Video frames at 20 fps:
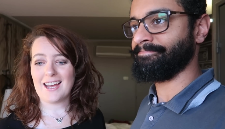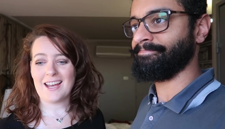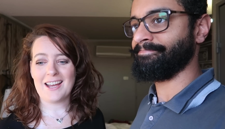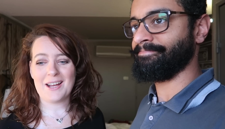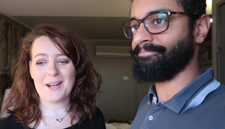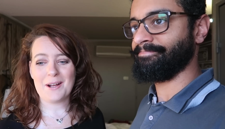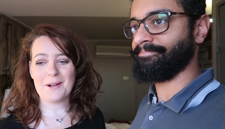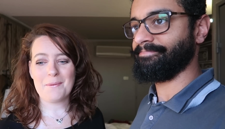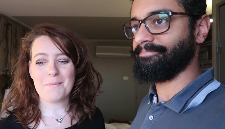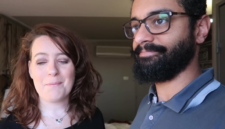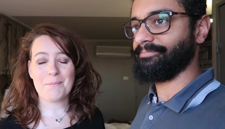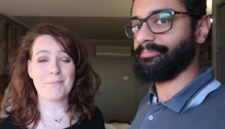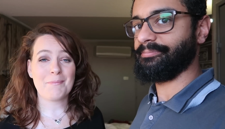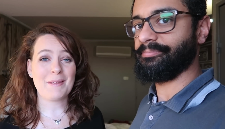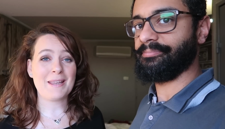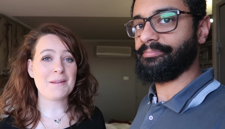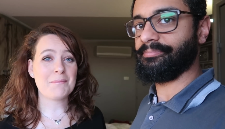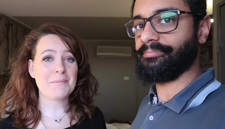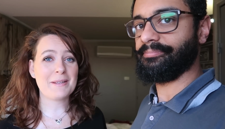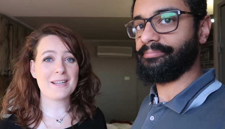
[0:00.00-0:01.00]
Speaker 1: Um,
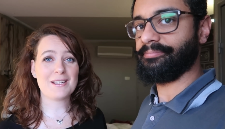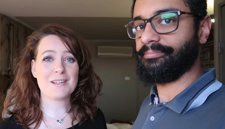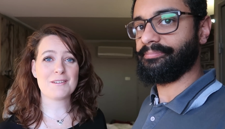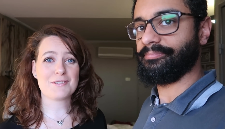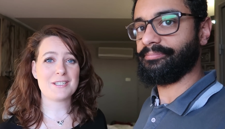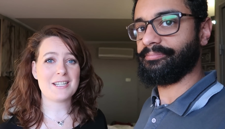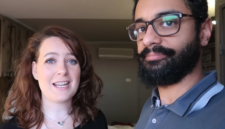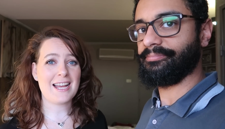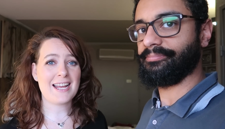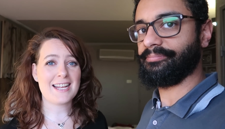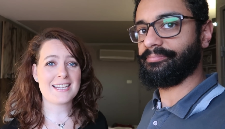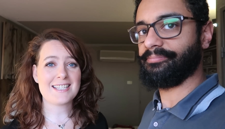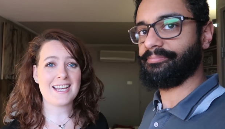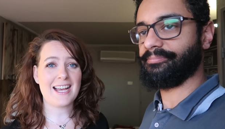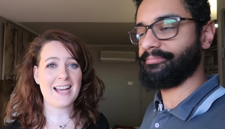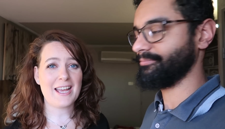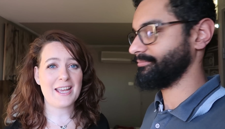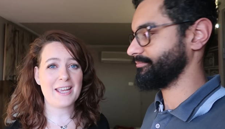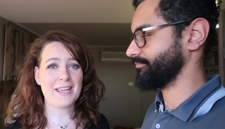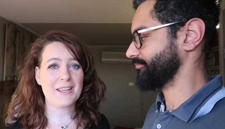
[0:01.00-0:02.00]
in the middle of the night,
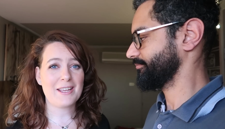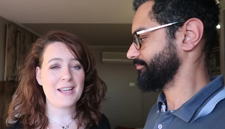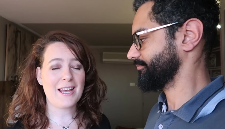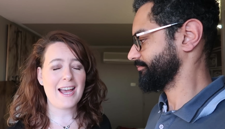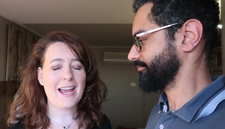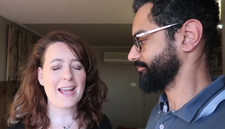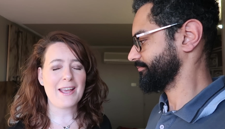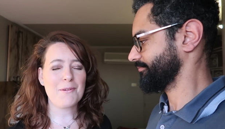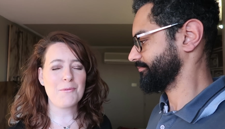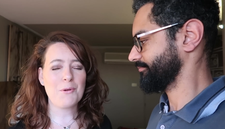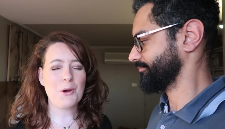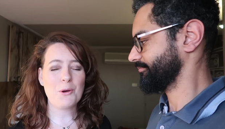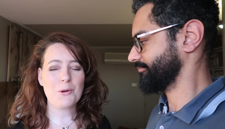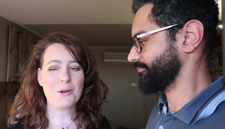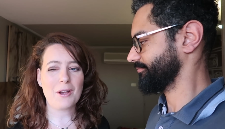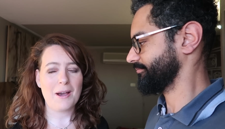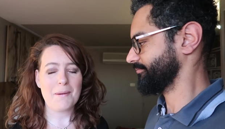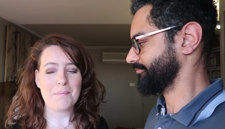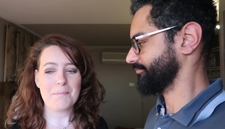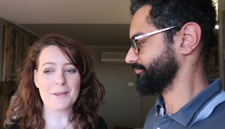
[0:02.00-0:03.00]
I I
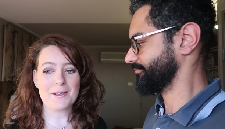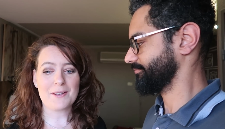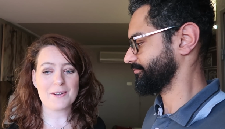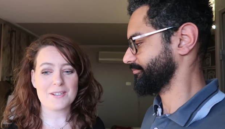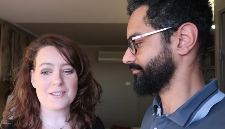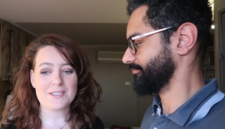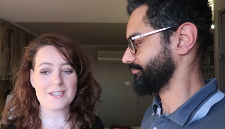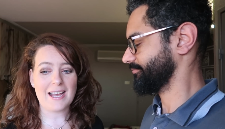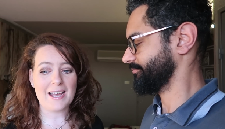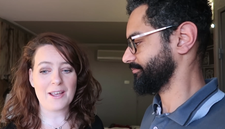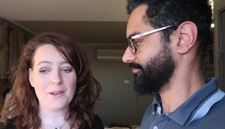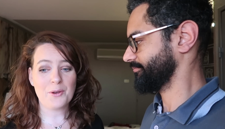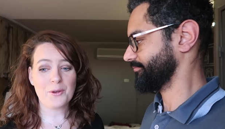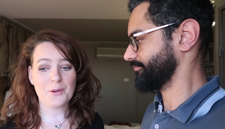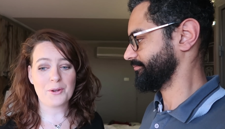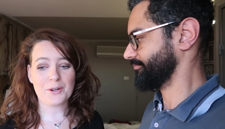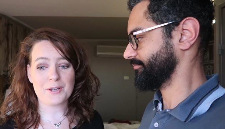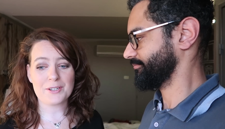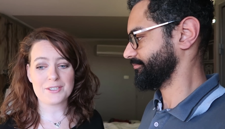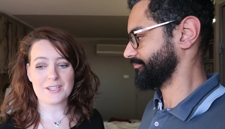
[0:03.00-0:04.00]
woke up because I
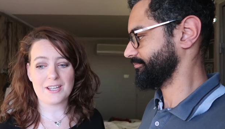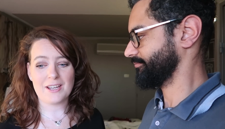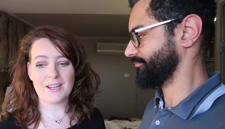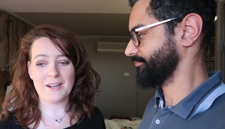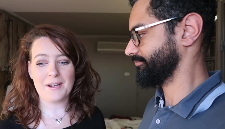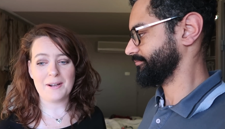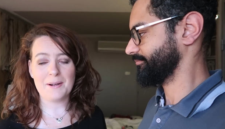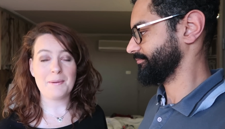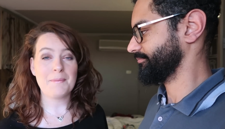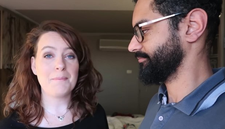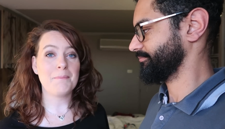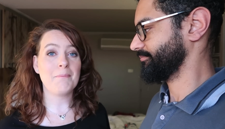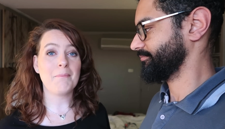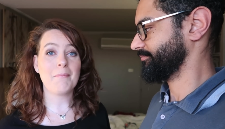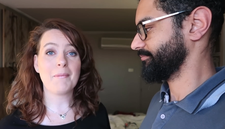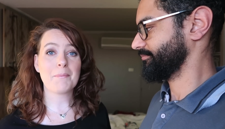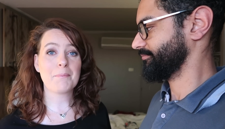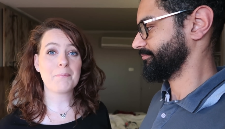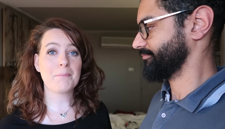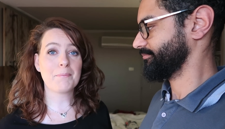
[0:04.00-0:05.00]
heard
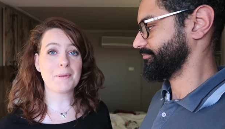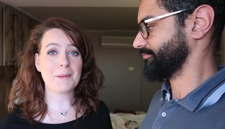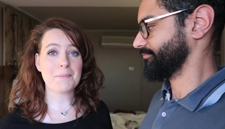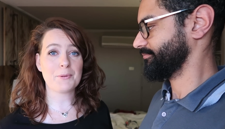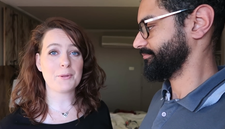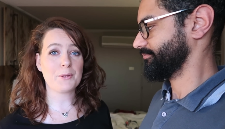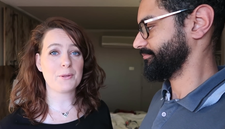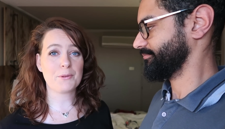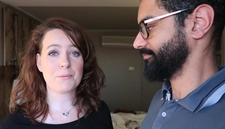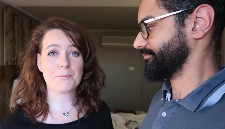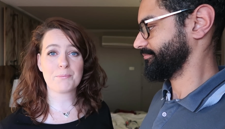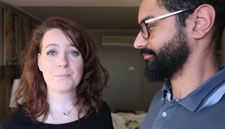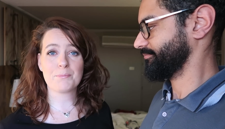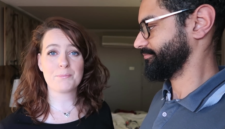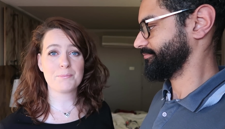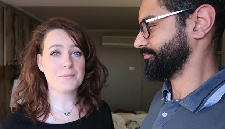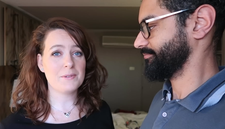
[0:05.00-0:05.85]
um, people